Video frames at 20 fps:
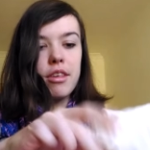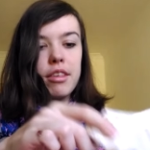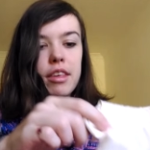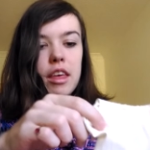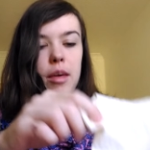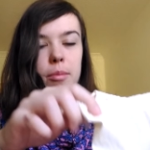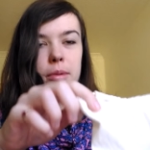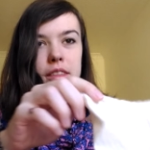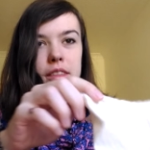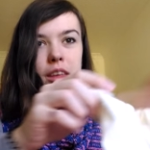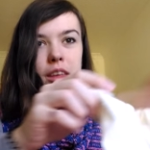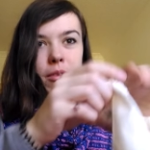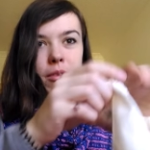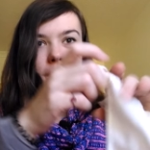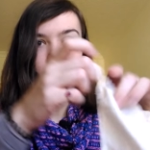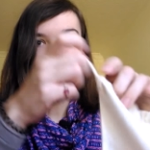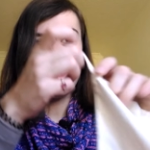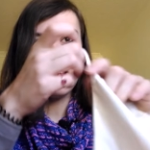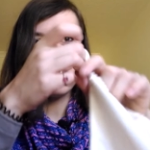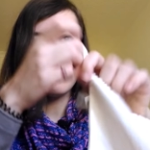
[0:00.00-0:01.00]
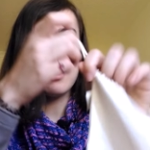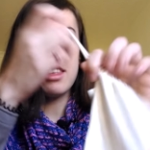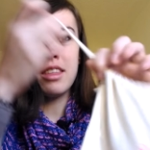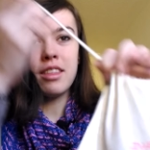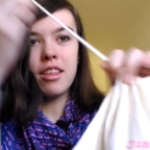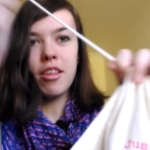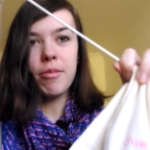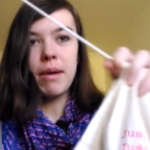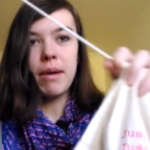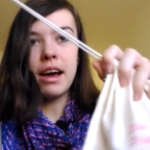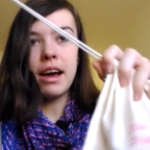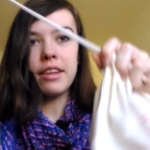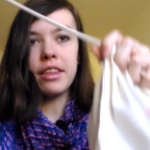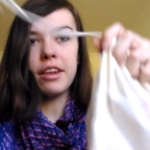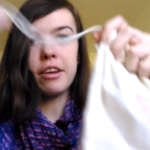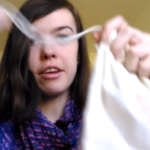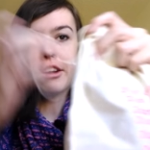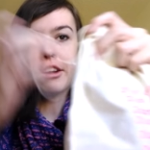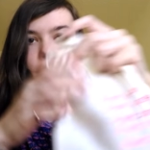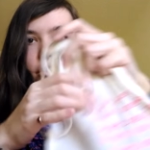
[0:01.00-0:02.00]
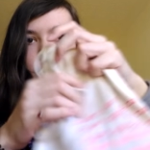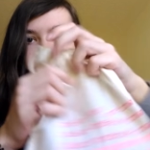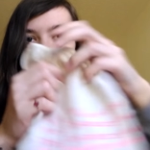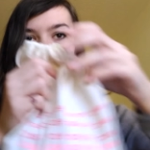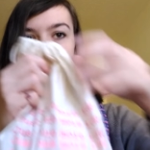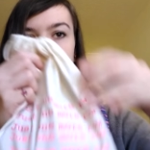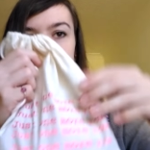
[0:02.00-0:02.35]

just keeping them in, in, this bag that I got from my